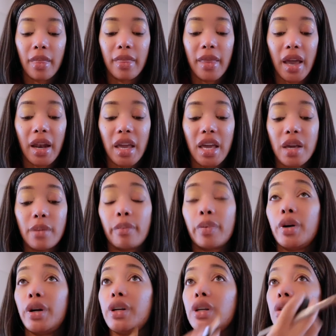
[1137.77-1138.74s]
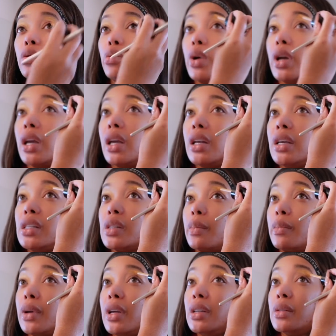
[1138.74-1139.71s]
that he put you in, he's
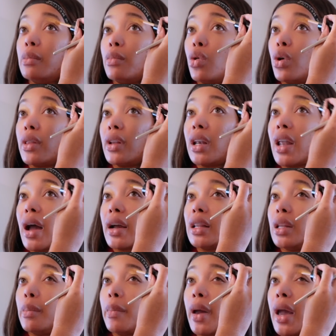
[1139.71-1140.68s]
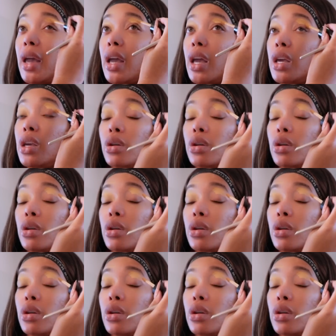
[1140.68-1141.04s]
he's more than likely paying